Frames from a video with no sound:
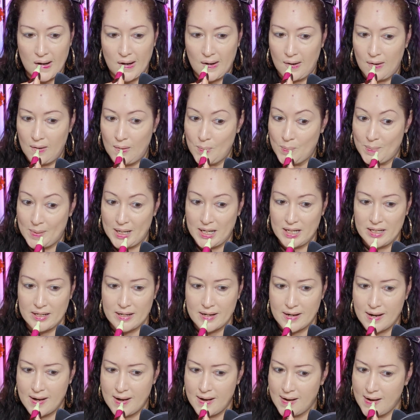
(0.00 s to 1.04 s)
Oh
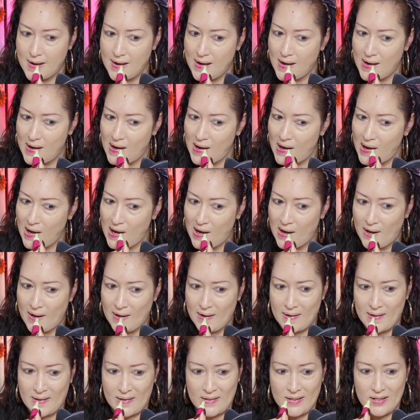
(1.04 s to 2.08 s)
my,
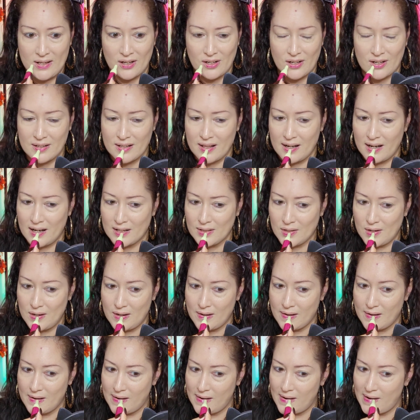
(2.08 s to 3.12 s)
this is darker than I
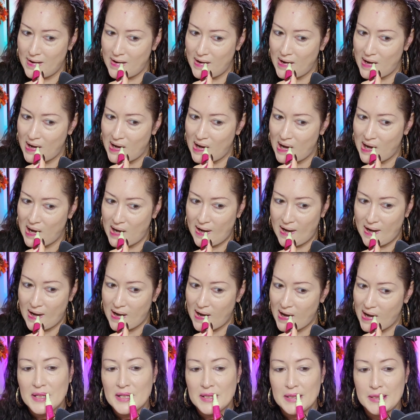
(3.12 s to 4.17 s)
thought.
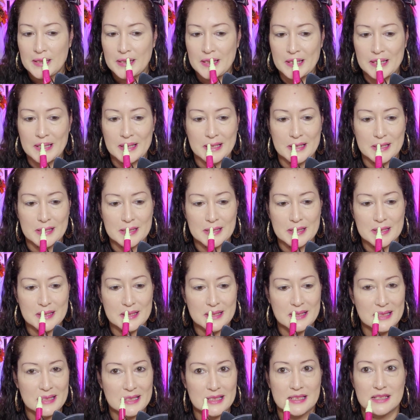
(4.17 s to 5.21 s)
Look at this.
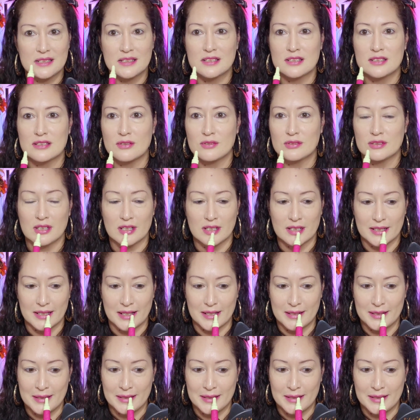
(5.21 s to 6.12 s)
This is so dark.